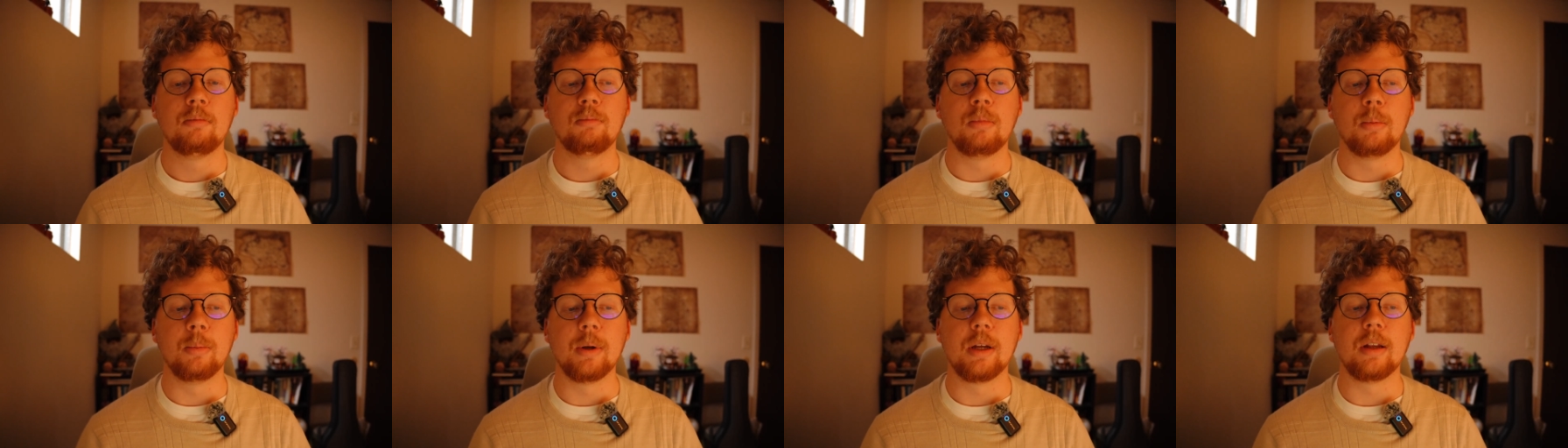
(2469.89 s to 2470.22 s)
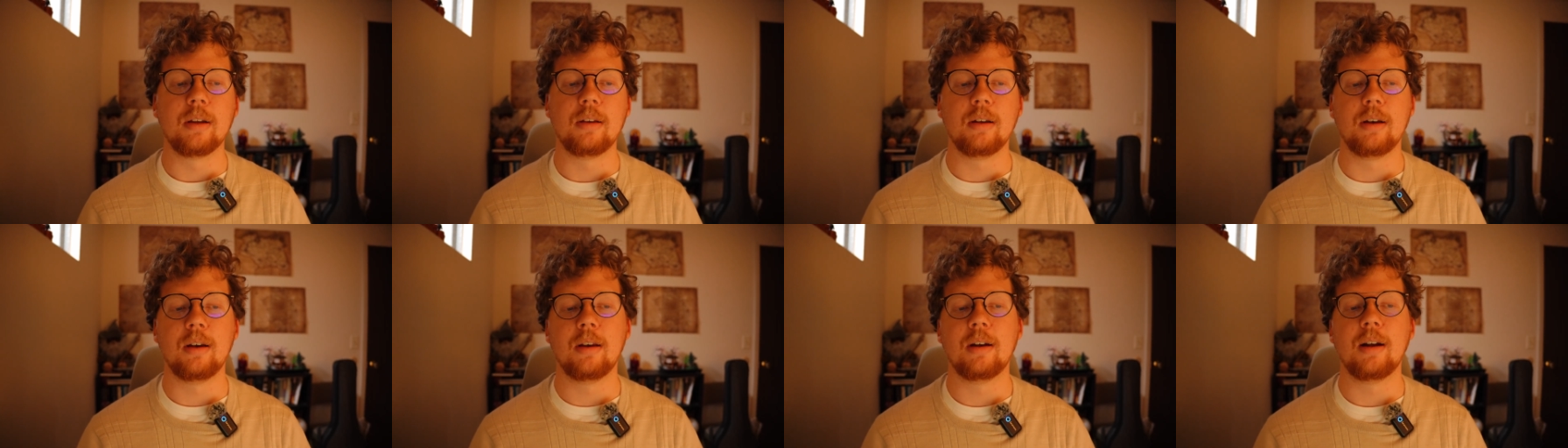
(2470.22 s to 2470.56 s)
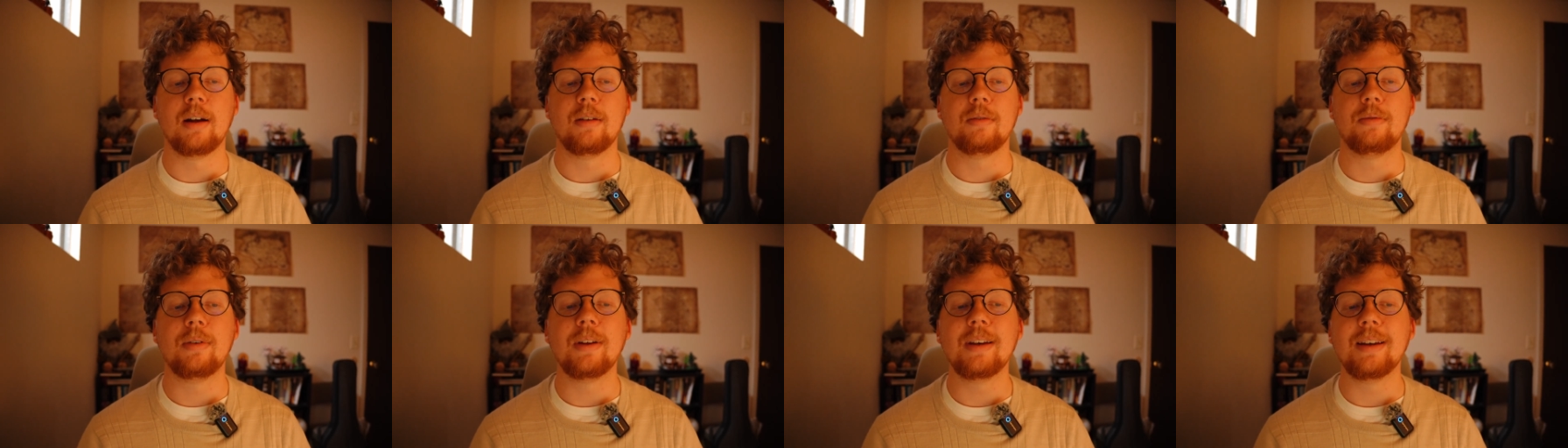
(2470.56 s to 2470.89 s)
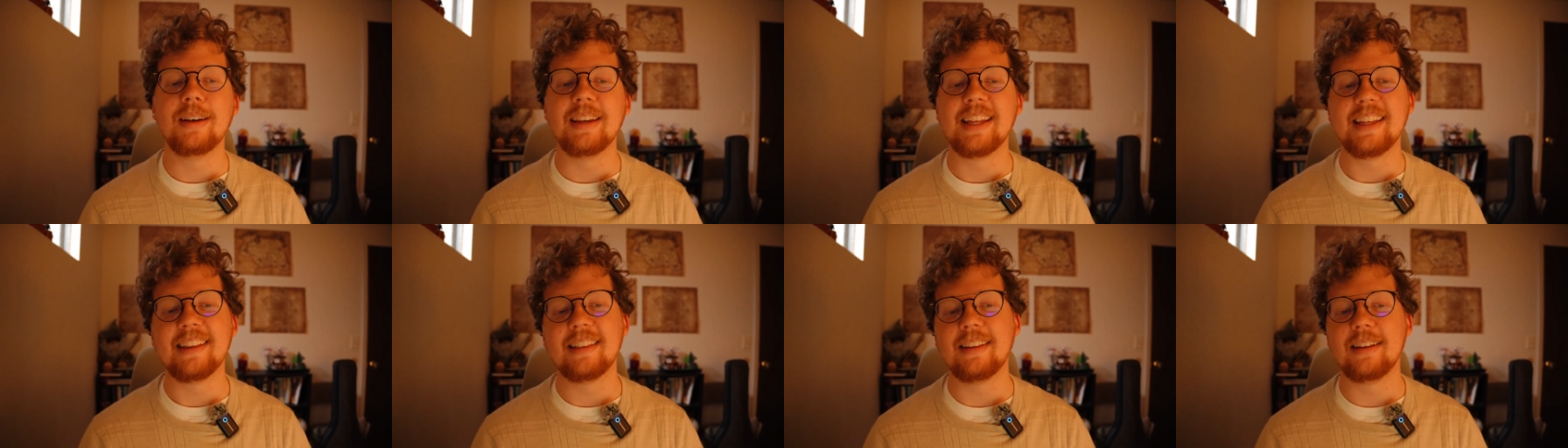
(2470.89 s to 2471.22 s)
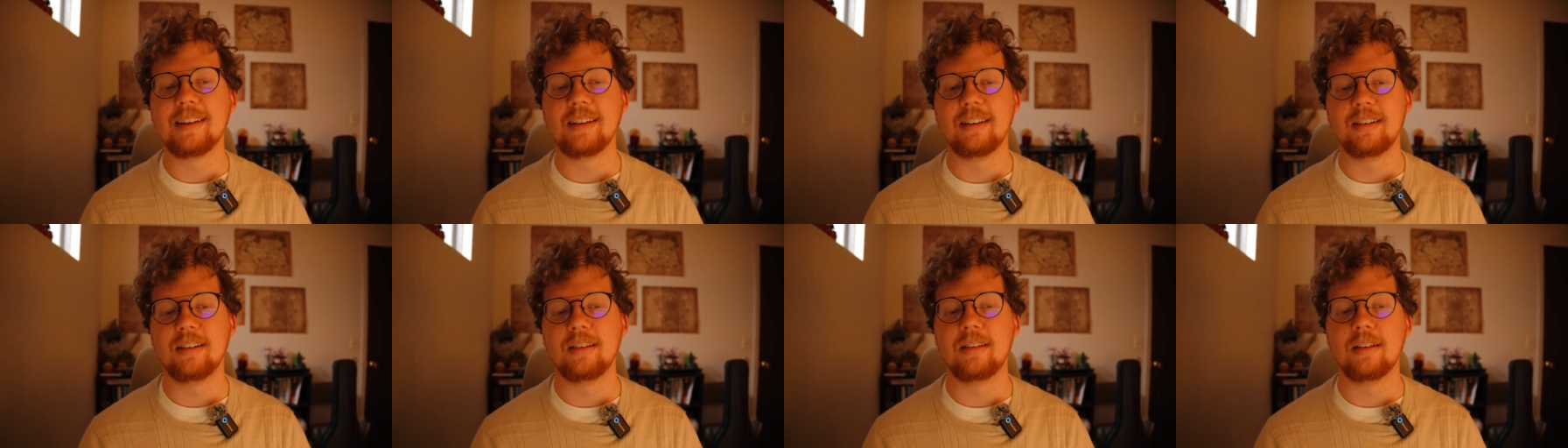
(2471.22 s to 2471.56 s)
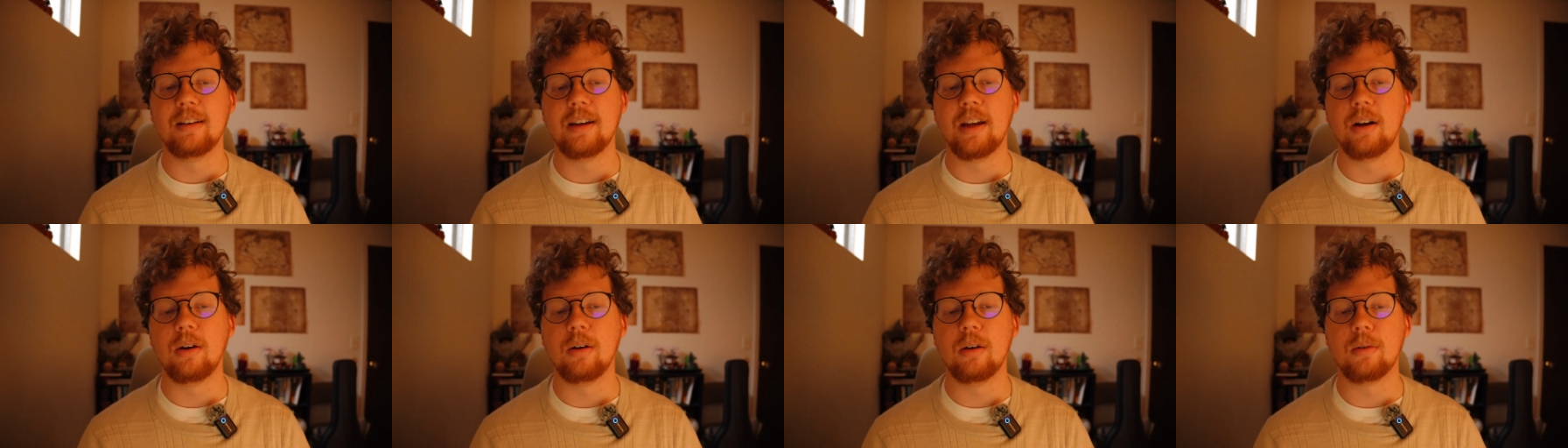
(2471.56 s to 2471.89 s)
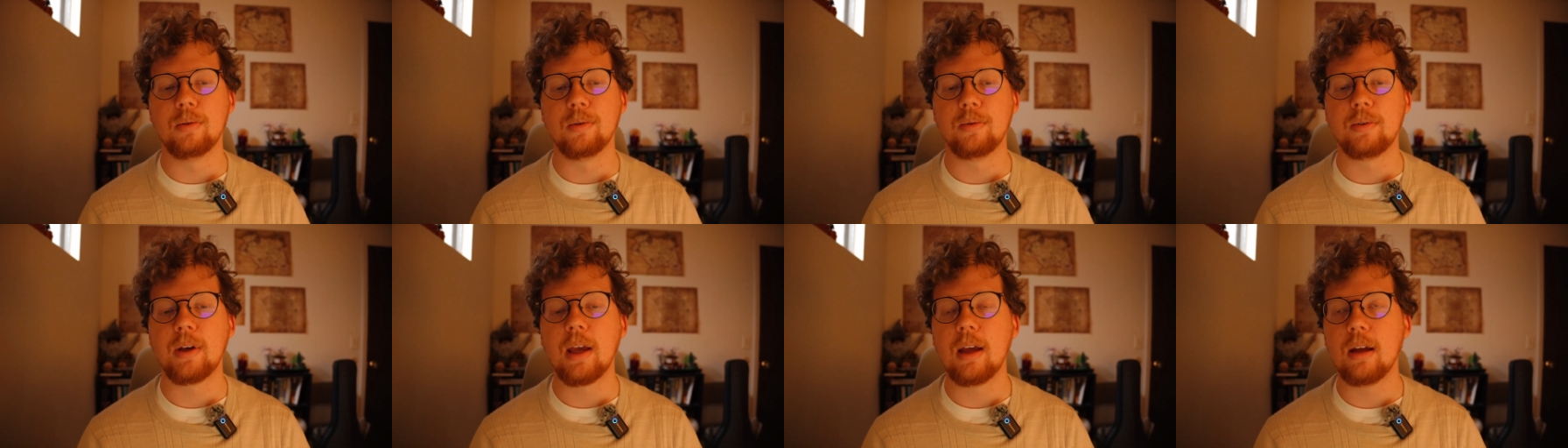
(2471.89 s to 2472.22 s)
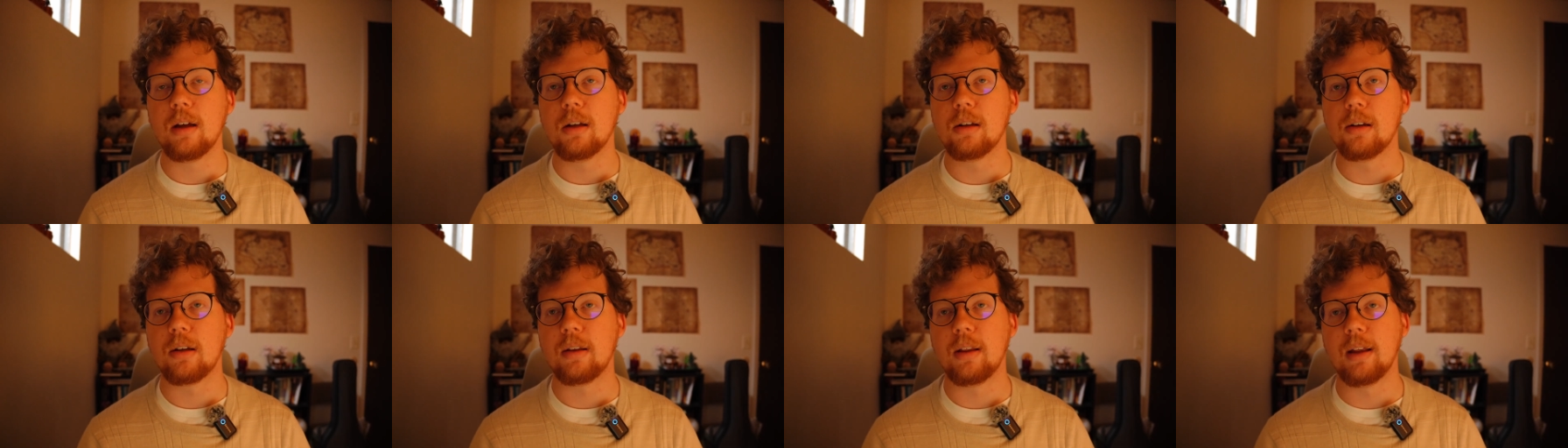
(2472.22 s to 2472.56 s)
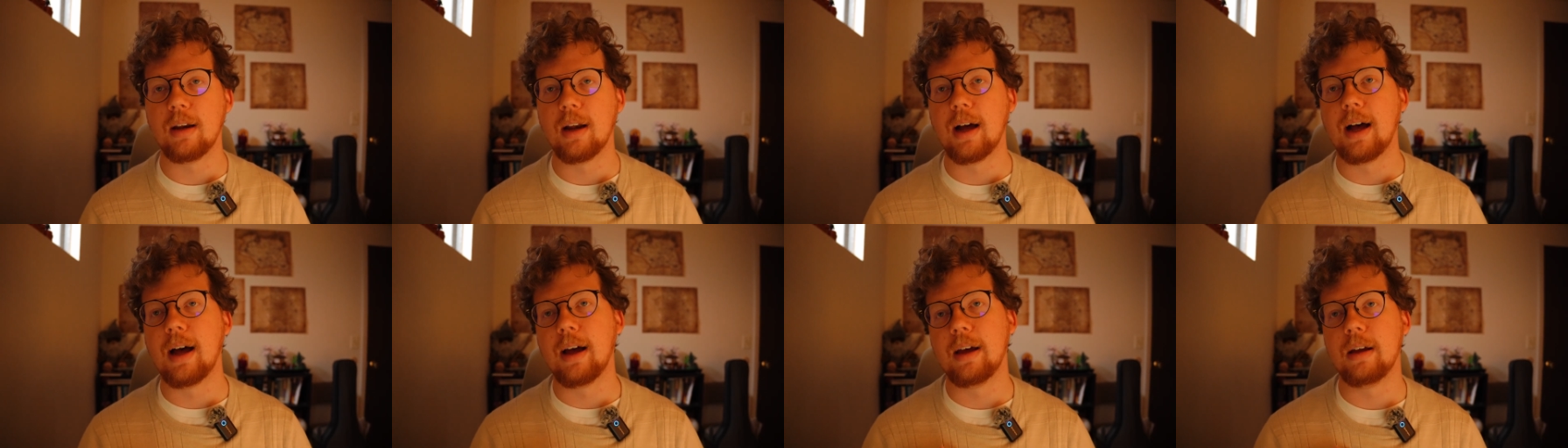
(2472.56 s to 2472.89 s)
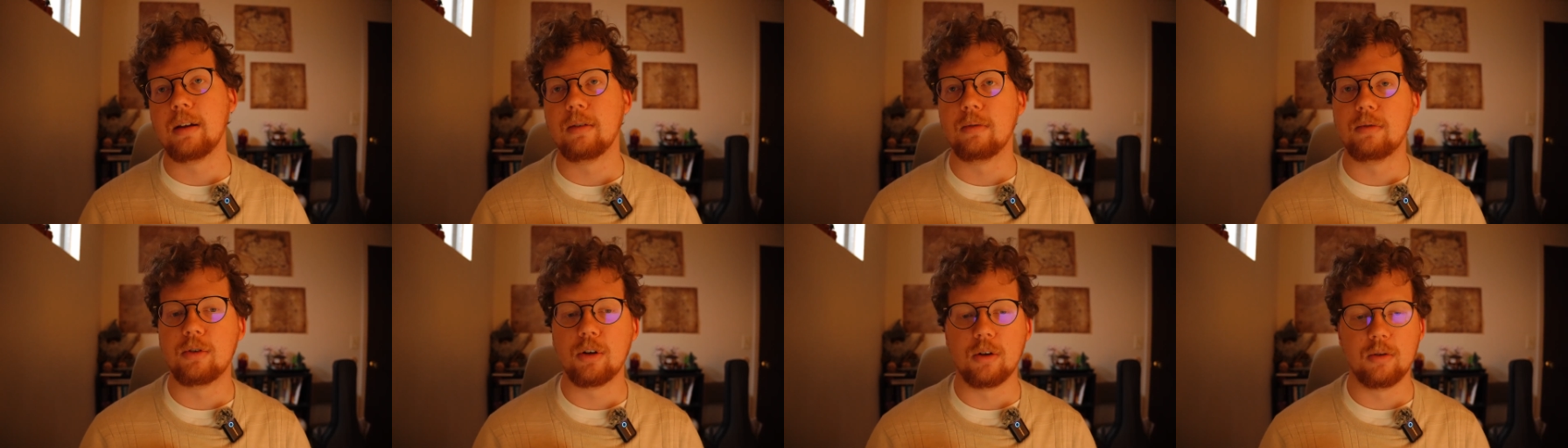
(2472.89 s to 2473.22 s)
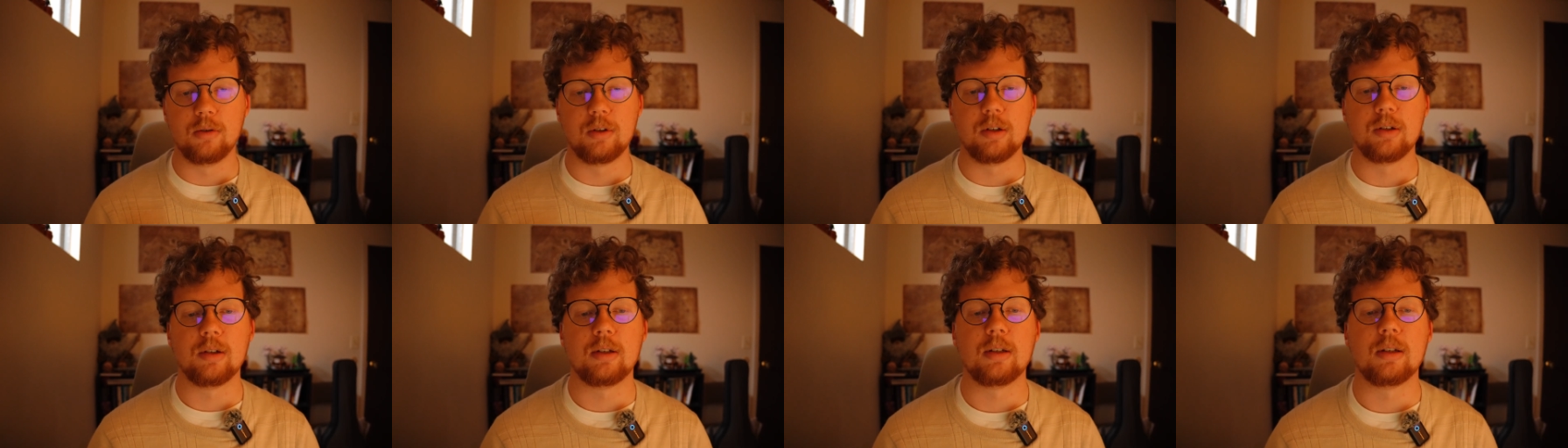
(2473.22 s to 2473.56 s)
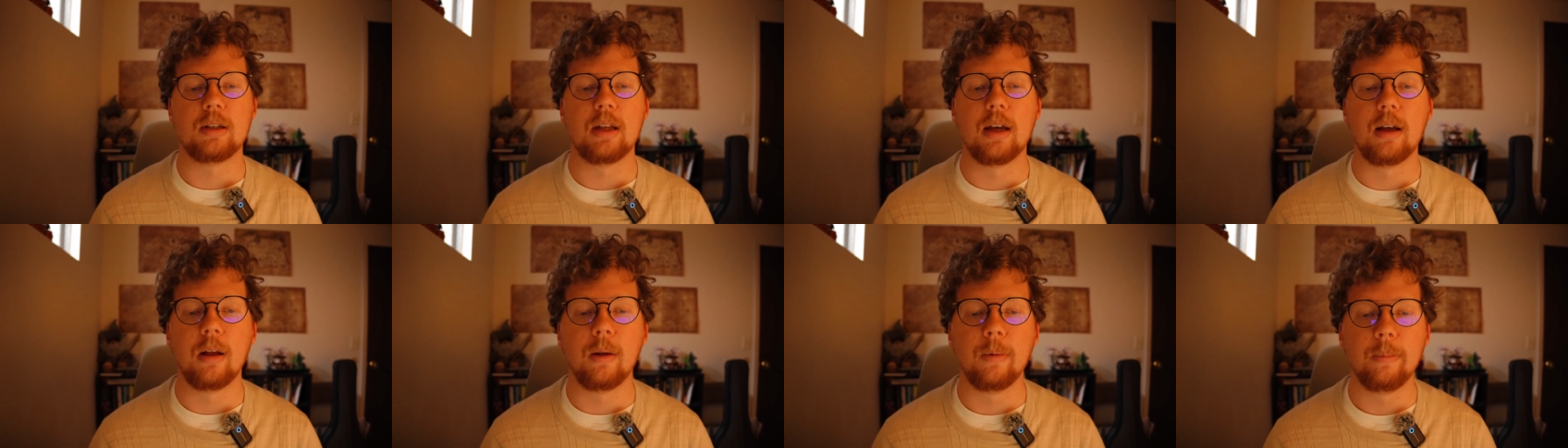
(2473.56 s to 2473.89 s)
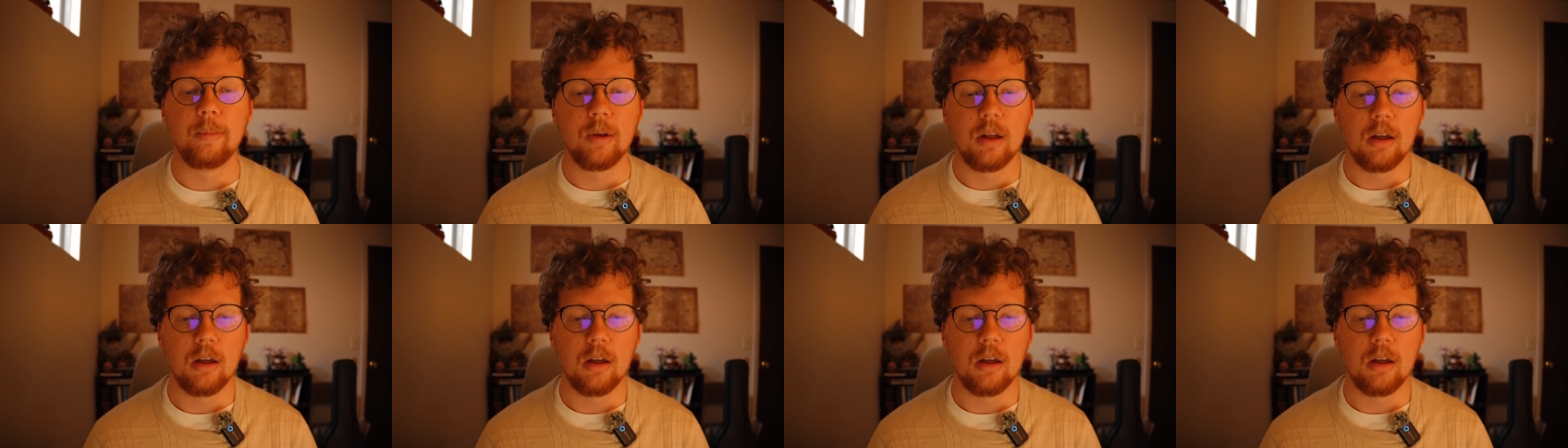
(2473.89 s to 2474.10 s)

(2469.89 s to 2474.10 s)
but because they did not fit neatly into the narrative of kings that I have chosen to tell.